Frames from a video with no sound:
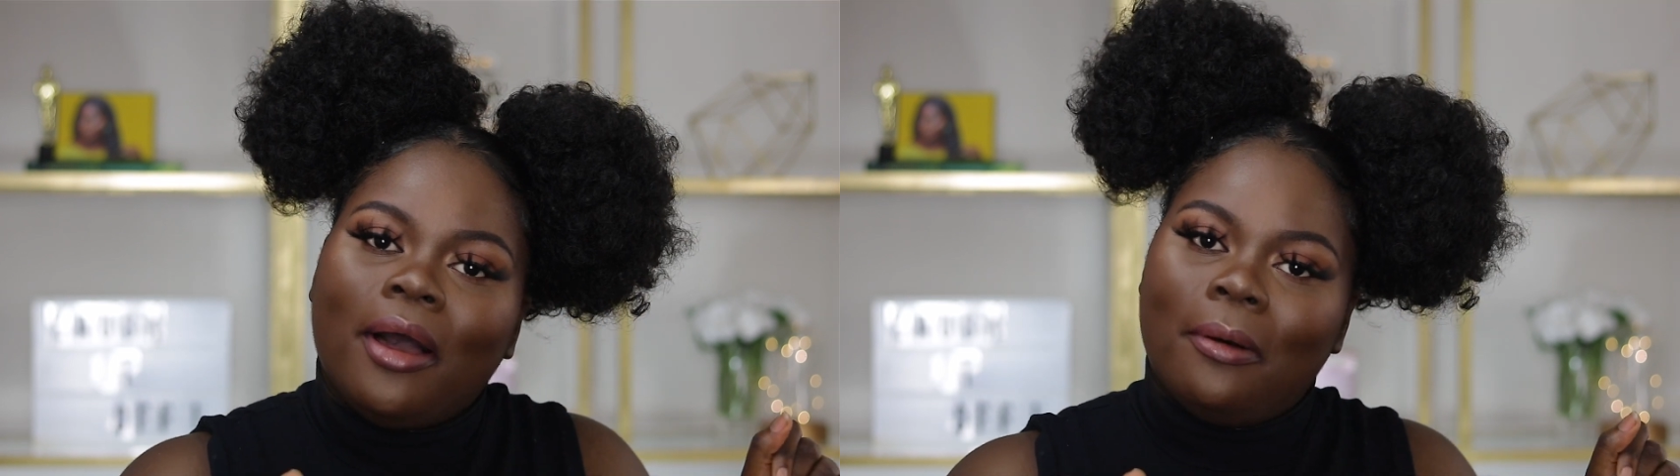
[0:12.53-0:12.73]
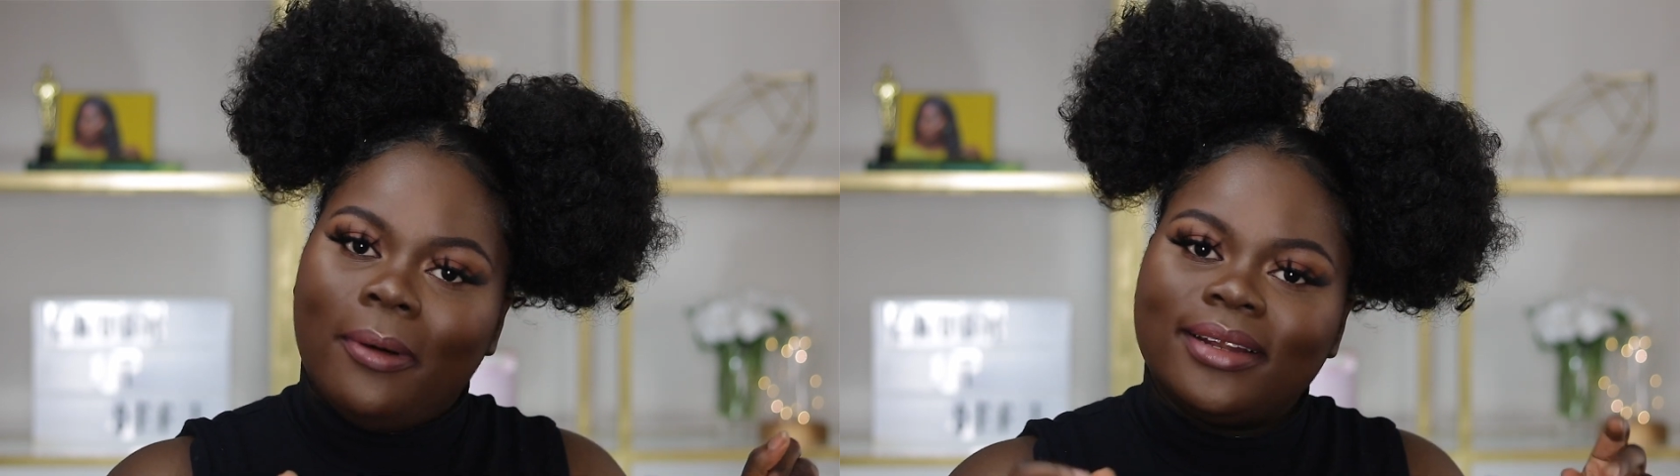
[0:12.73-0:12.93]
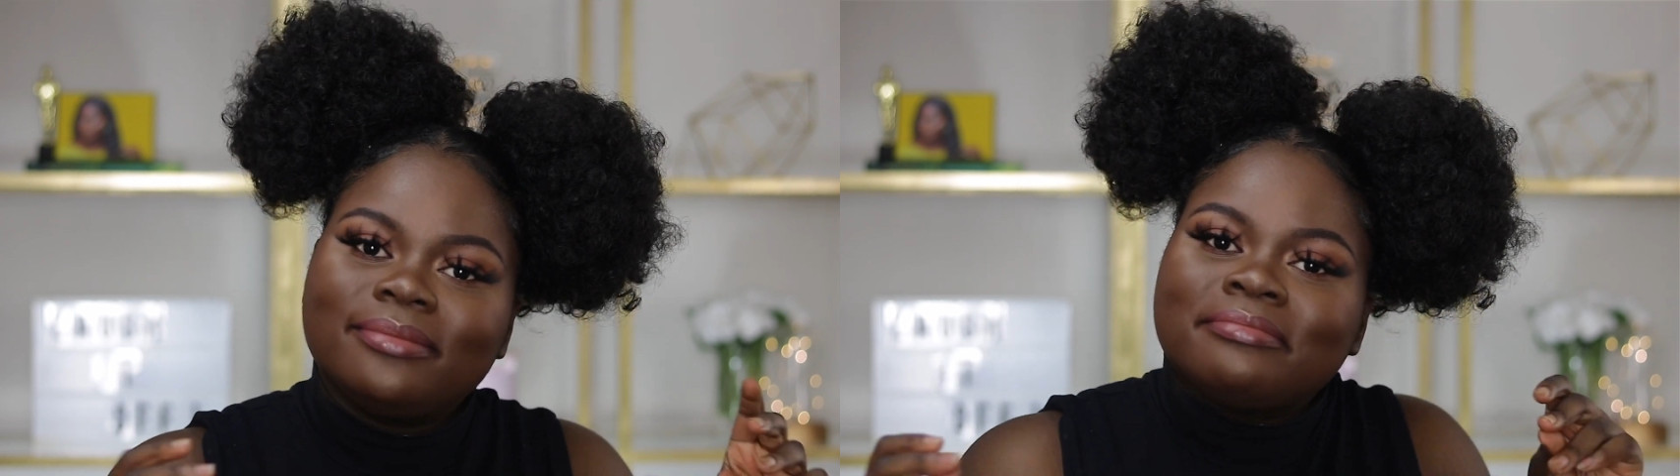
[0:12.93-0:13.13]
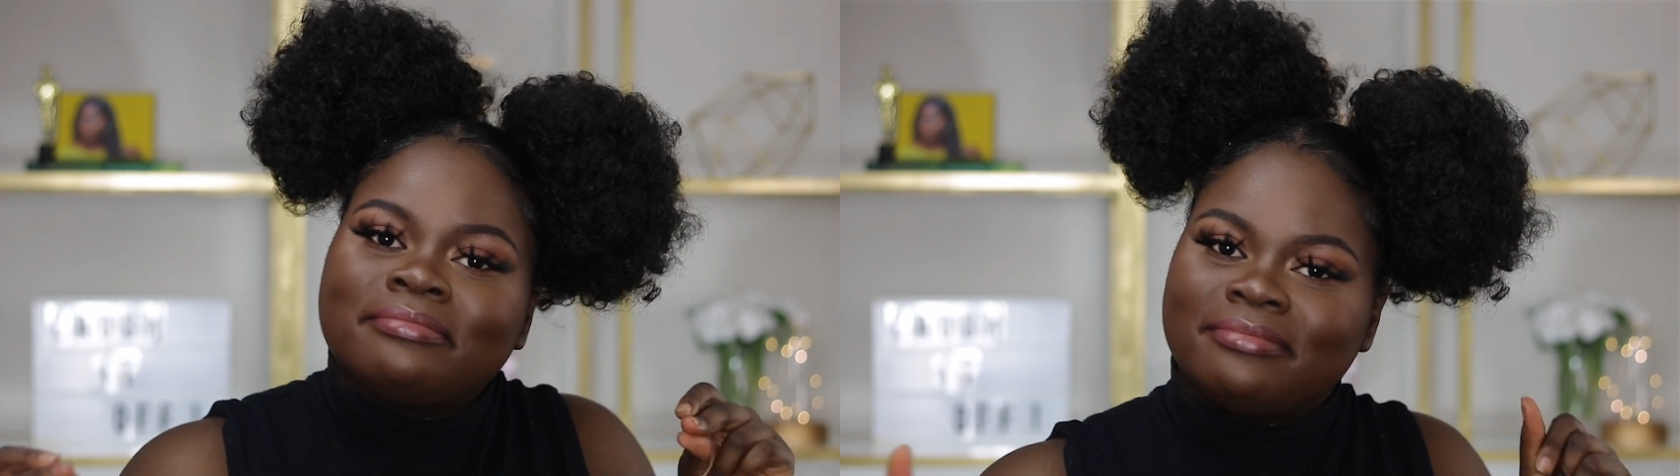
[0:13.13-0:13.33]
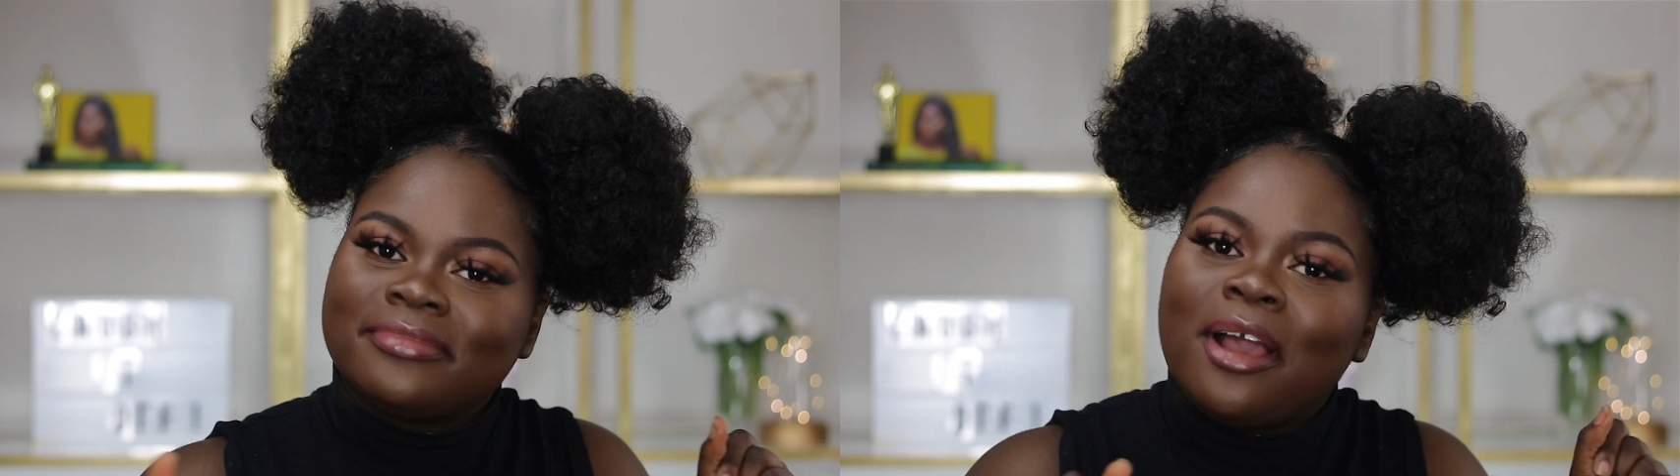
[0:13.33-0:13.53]
or one
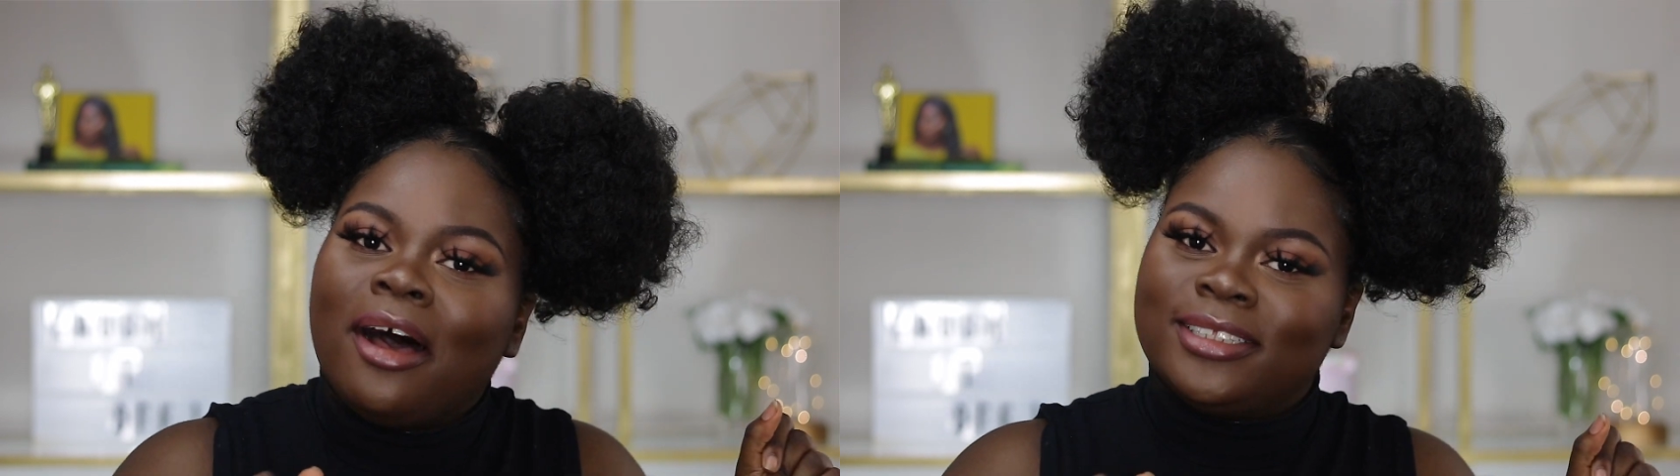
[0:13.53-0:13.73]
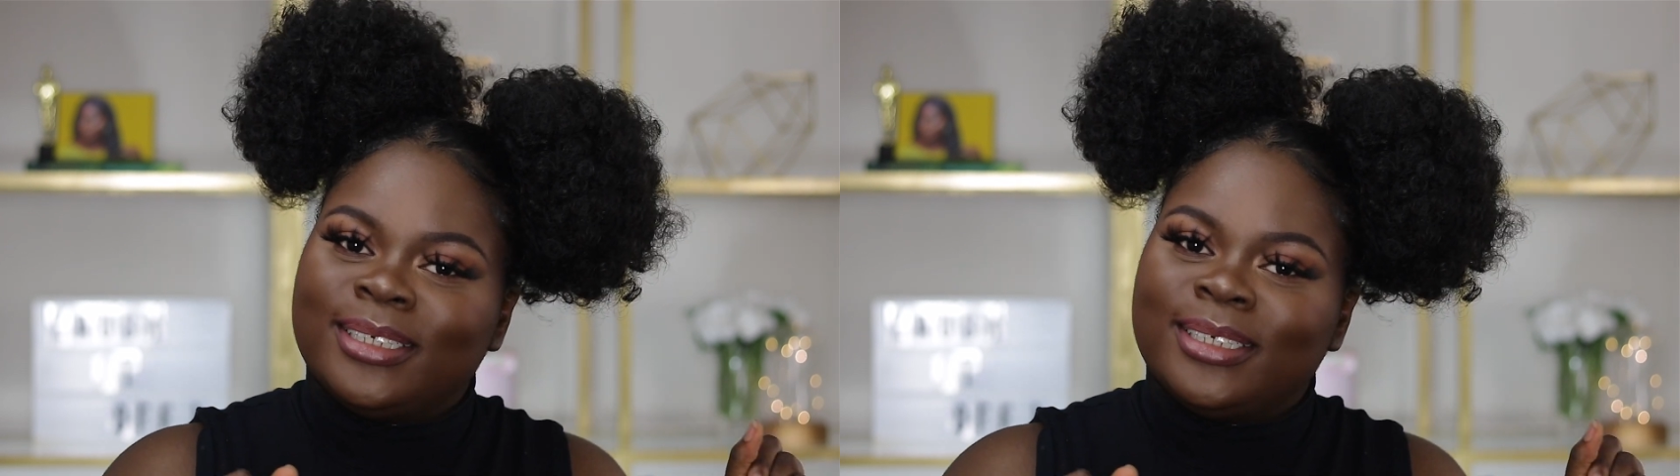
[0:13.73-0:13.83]
or